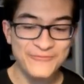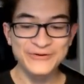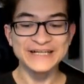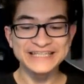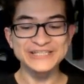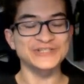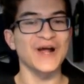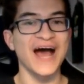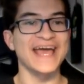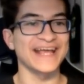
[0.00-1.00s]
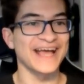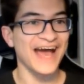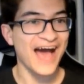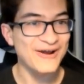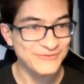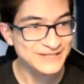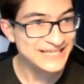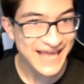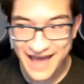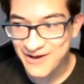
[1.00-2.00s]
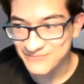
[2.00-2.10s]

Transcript: I'm really trying. I really